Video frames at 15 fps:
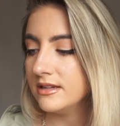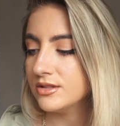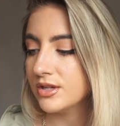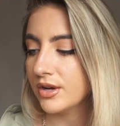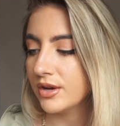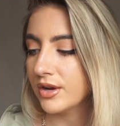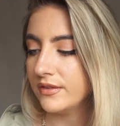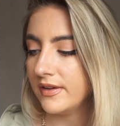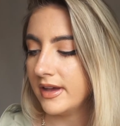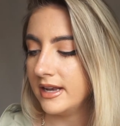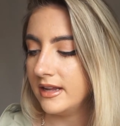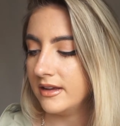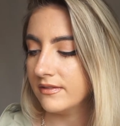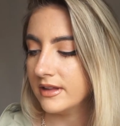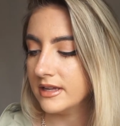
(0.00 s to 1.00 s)
don't go for
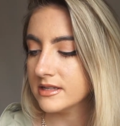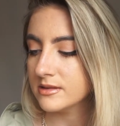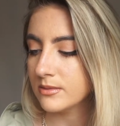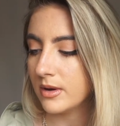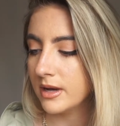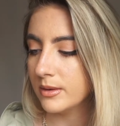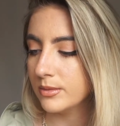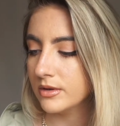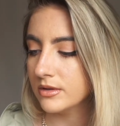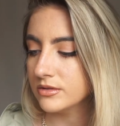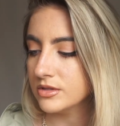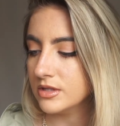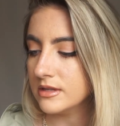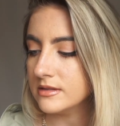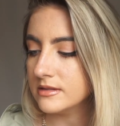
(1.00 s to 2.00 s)
any of this, so I will
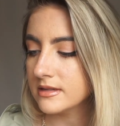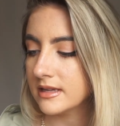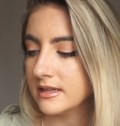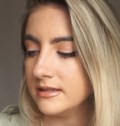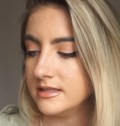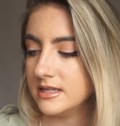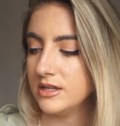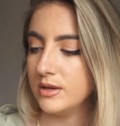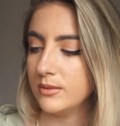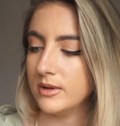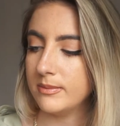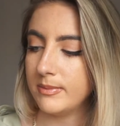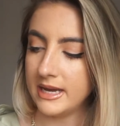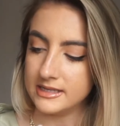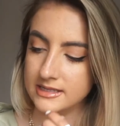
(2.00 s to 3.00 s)
just continue
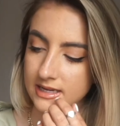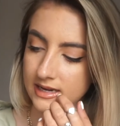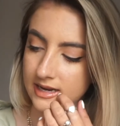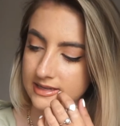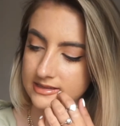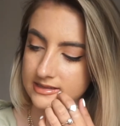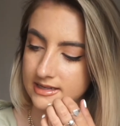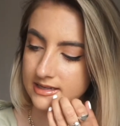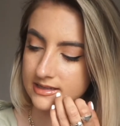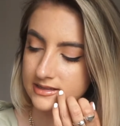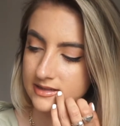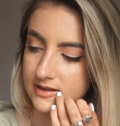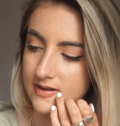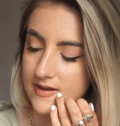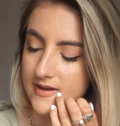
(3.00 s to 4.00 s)
with basic lenses.
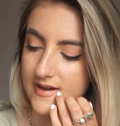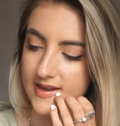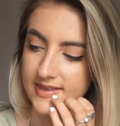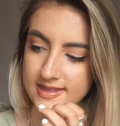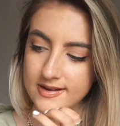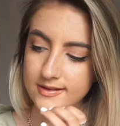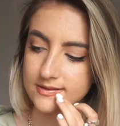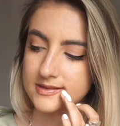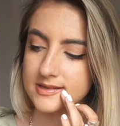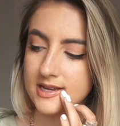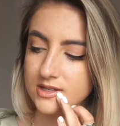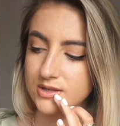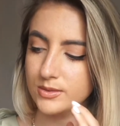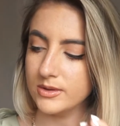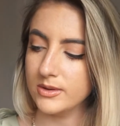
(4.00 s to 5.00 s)
And then it'll say,
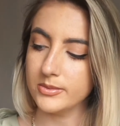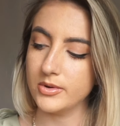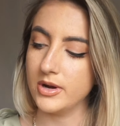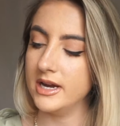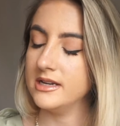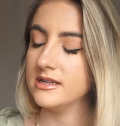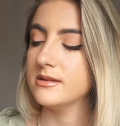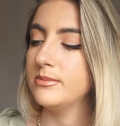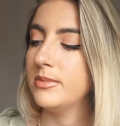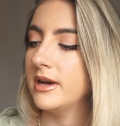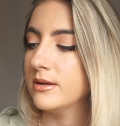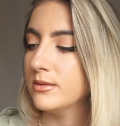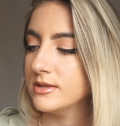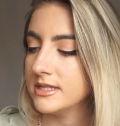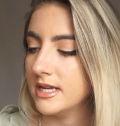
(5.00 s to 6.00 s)
do you want to upgrade? But I
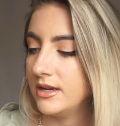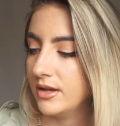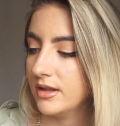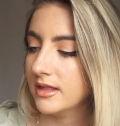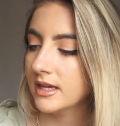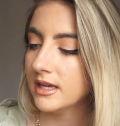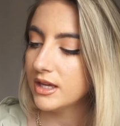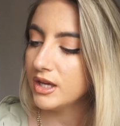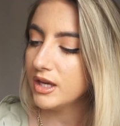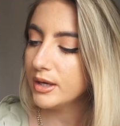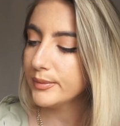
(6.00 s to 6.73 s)
always say no thank you.